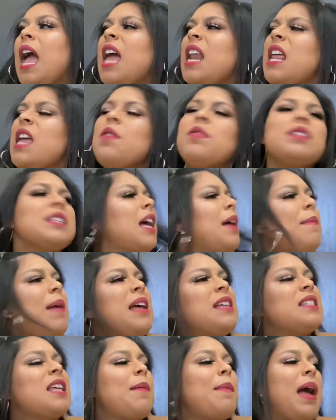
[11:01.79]
he was like,
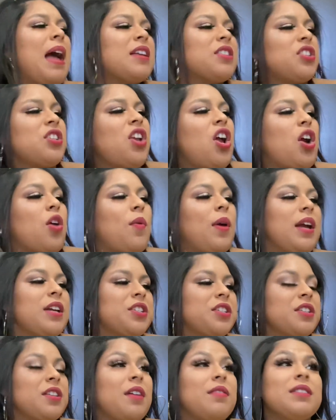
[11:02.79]
man, stop asking her
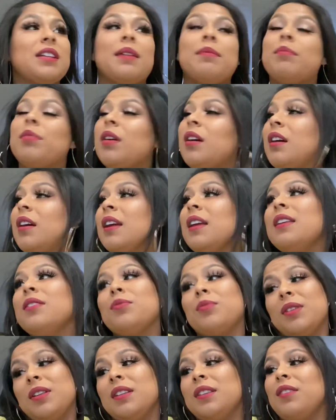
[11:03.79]
questions. I was like, bruh, he's
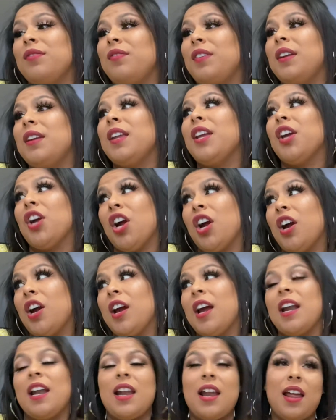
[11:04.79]
really defending her
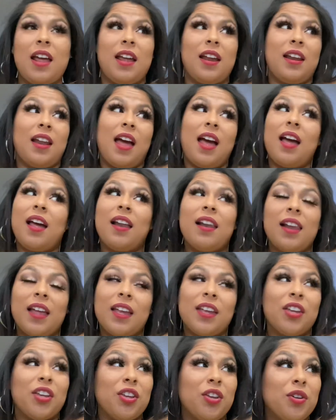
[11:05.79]
and not
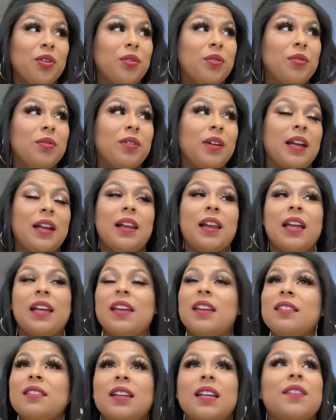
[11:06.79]
like you, and like
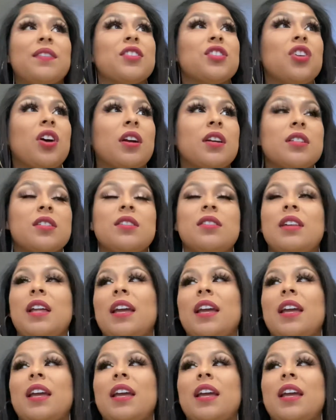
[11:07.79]
he's not even talking to you.